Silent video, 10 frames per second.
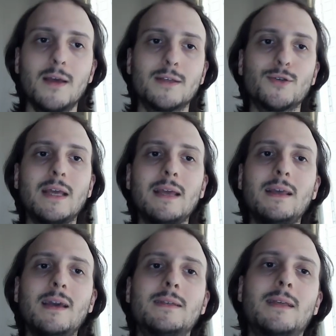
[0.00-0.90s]
So the
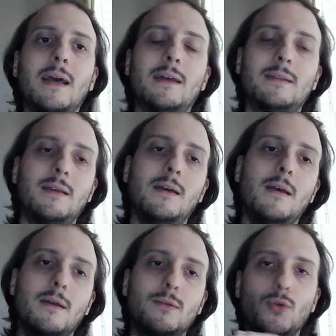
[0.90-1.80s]
idea is that
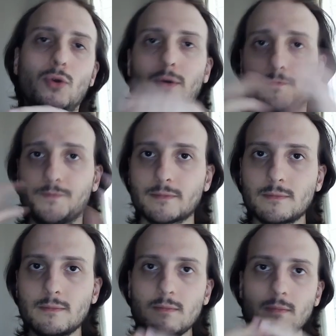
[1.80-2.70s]
to
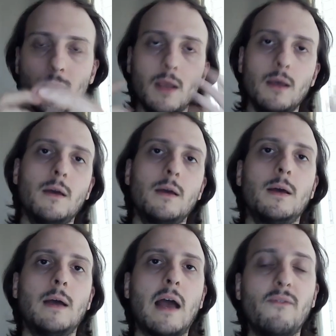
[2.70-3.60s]

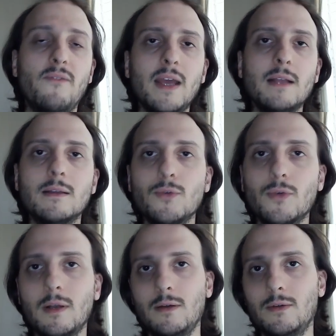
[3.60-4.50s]
unveil the
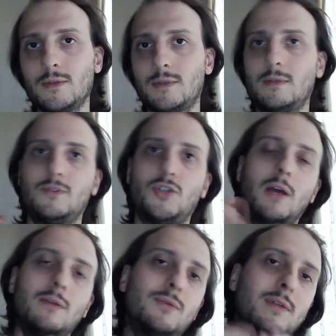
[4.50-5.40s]
nucleus,
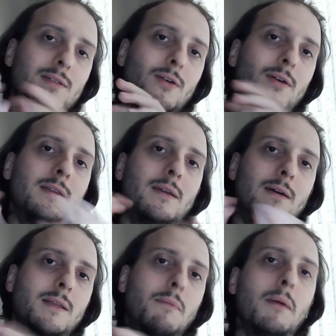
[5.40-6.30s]
try to destroy
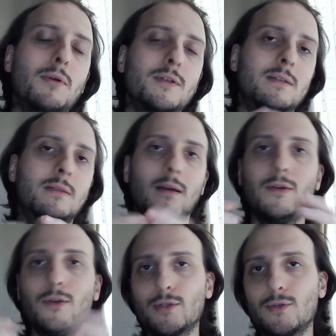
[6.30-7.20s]
the bubbles that are
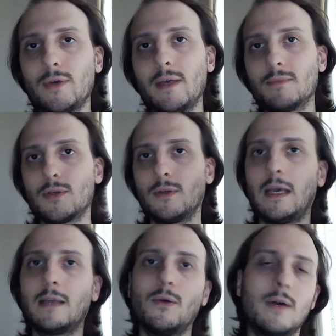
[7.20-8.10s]
close to him, so the
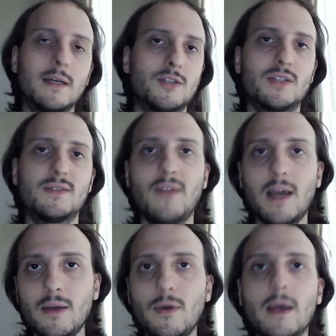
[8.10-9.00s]
other ones just fly
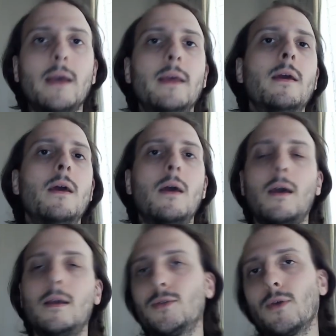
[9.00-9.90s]
away,
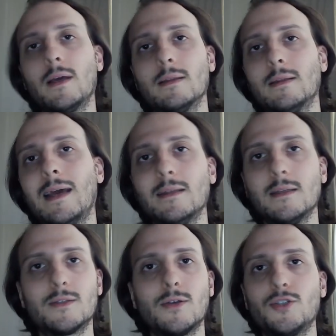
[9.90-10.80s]
as you can then
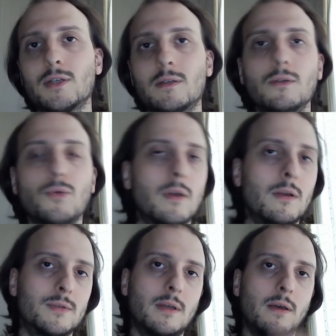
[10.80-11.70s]
destroy just the
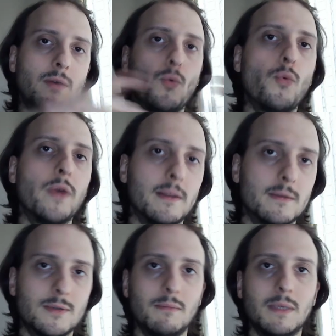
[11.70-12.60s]
nucleus and you win.
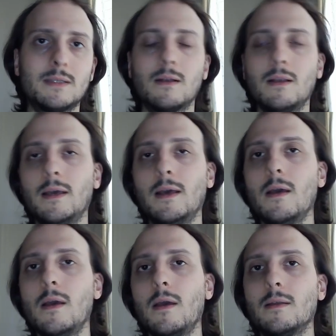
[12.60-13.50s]
So basically,
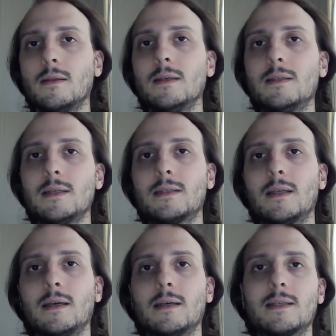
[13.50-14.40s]
this is
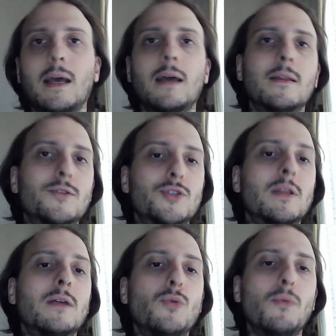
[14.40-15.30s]
the strategy
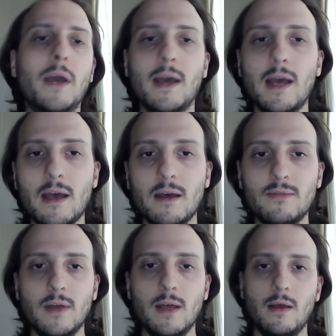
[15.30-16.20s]
that you might have,
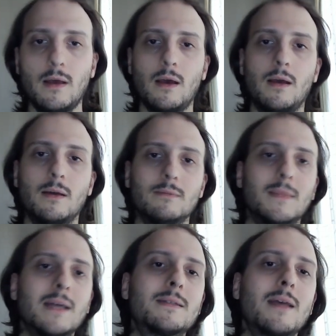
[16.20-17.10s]
and
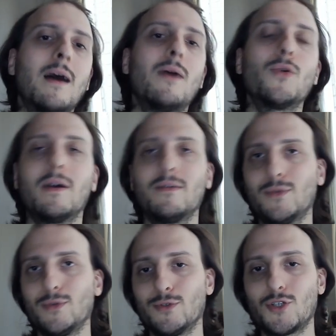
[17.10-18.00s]
that's how you have
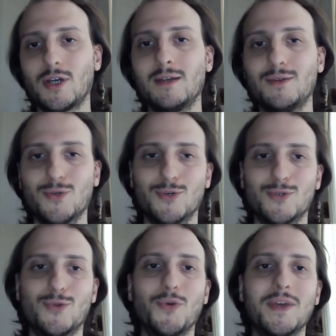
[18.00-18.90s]
to try to
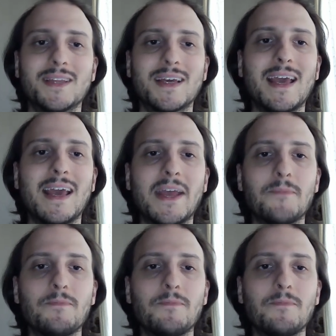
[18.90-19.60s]
win the game.